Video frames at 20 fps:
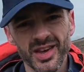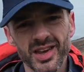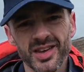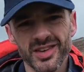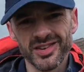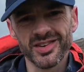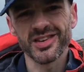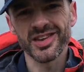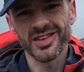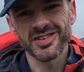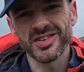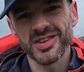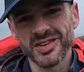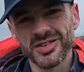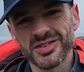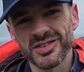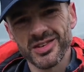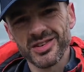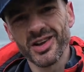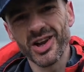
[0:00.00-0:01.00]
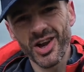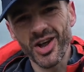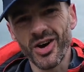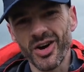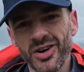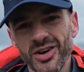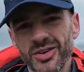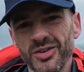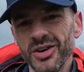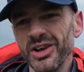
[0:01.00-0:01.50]
So that says a lot,
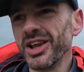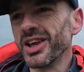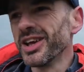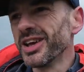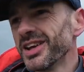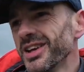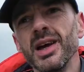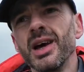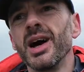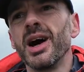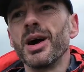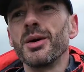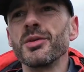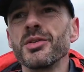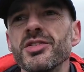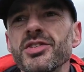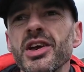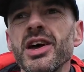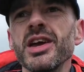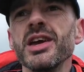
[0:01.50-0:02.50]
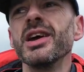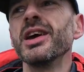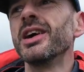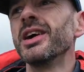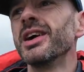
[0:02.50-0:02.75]
really. I would say